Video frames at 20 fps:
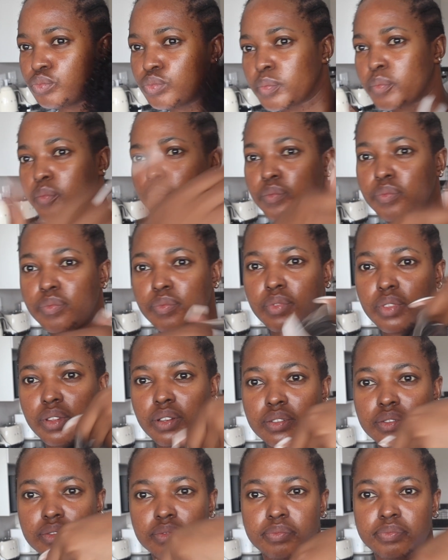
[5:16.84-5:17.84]

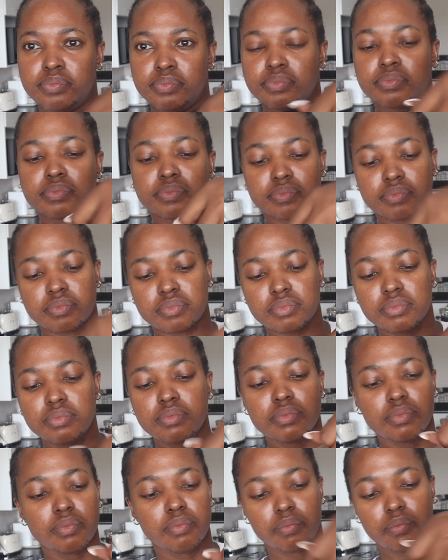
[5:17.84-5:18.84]
tiny knots,
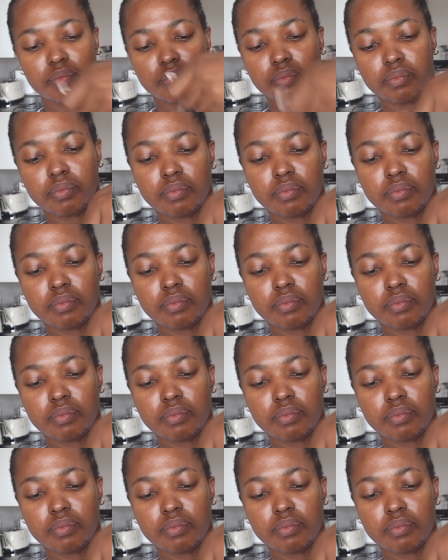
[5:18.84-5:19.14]
and it's an